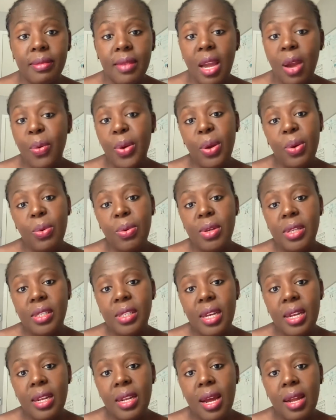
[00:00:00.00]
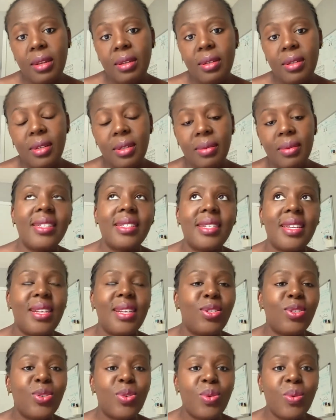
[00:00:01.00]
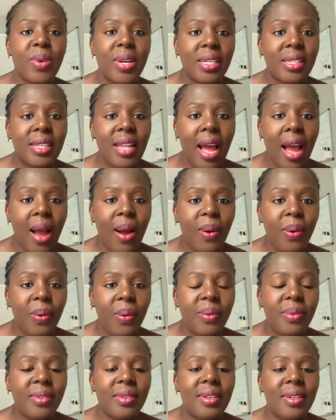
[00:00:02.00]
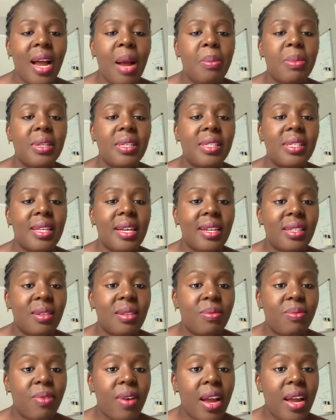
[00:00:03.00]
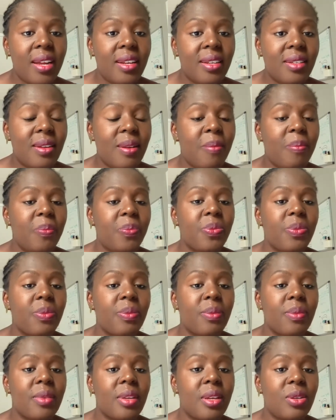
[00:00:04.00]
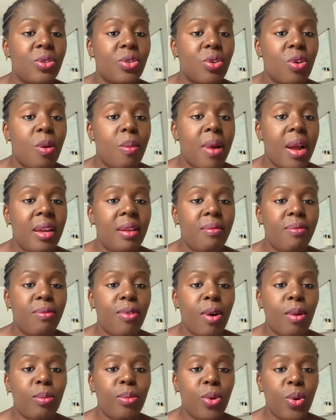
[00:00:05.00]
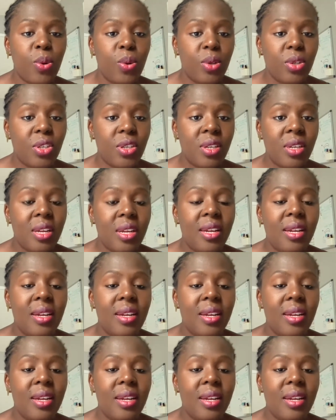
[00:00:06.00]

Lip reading: I will always say that. Since 2 weeks now, I'm a certified trauma informed coach.